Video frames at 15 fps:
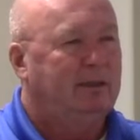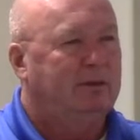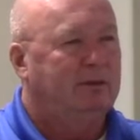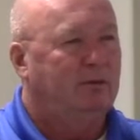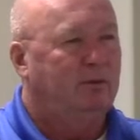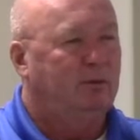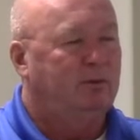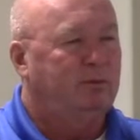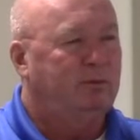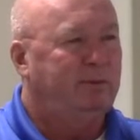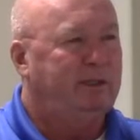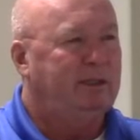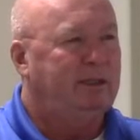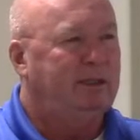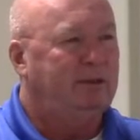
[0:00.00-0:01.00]
So what would
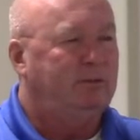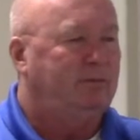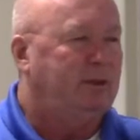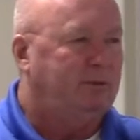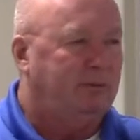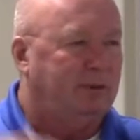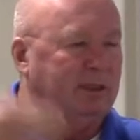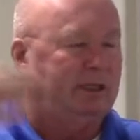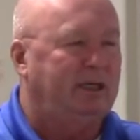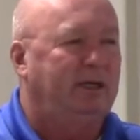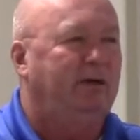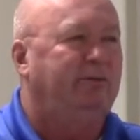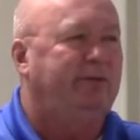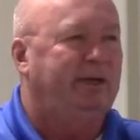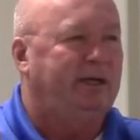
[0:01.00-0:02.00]
we do? We'd run it
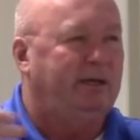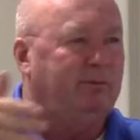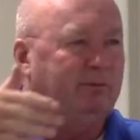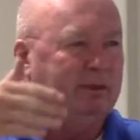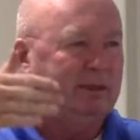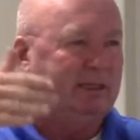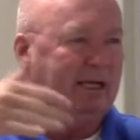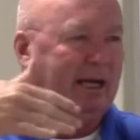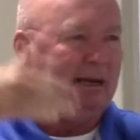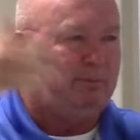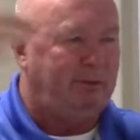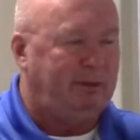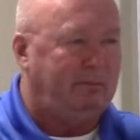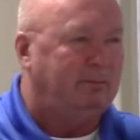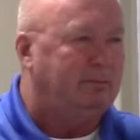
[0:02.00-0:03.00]
over there and we'd
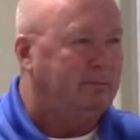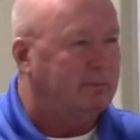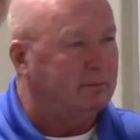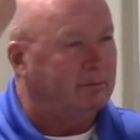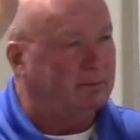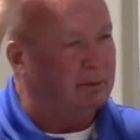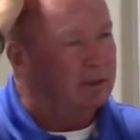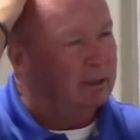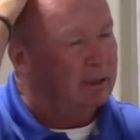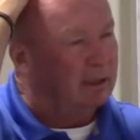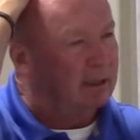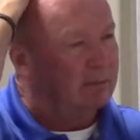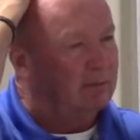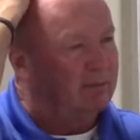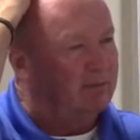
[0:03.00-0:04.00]
tap it.
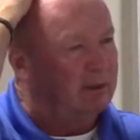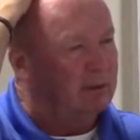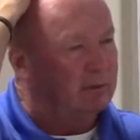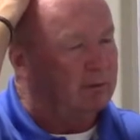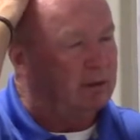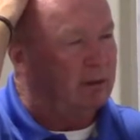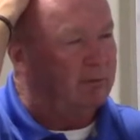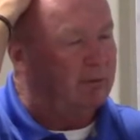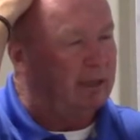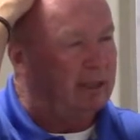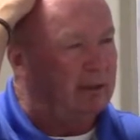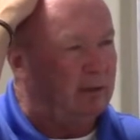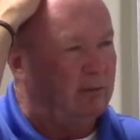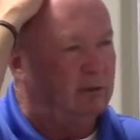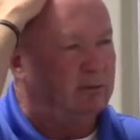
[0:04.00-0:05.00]
We'd feed 3
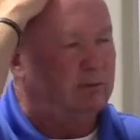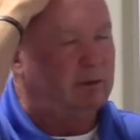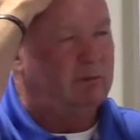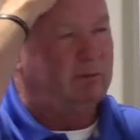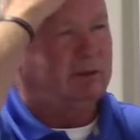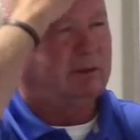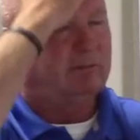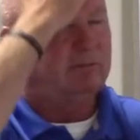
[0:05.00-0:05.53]
overhead doors, wouldn't we?